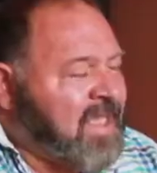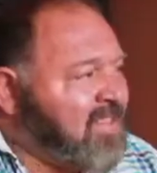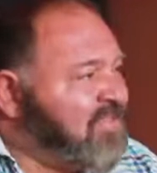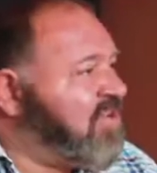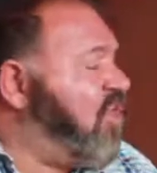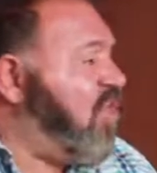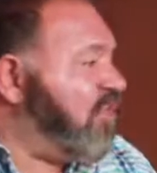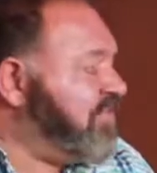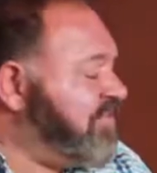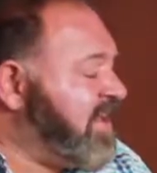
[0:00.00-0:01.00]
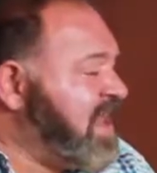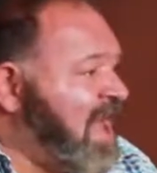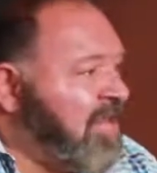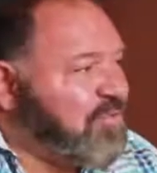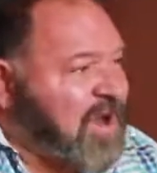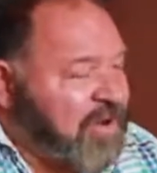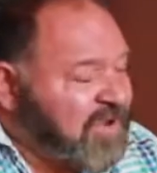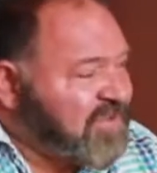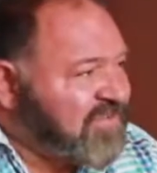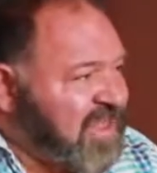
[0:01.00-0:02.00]
against calls and how the
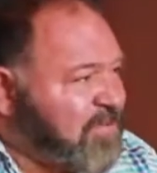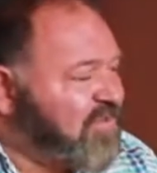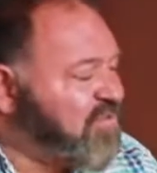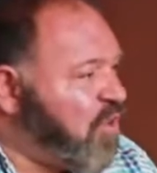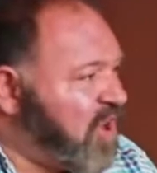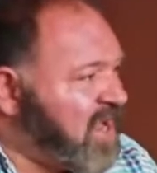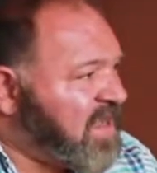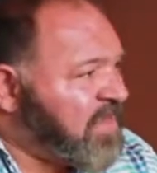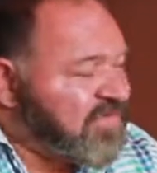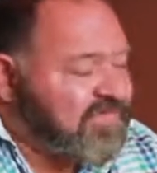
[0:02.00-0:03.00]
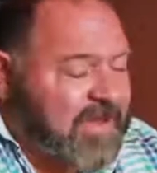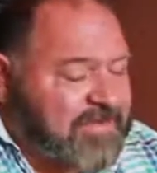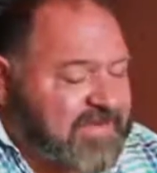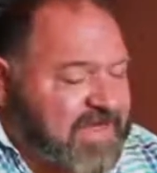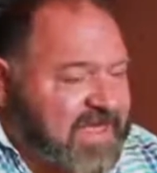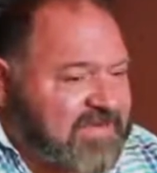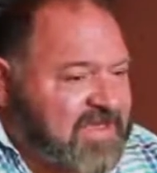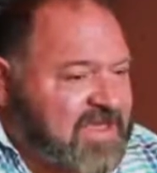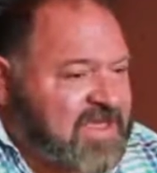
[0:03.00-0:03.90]
routing scheme was working and those types of things.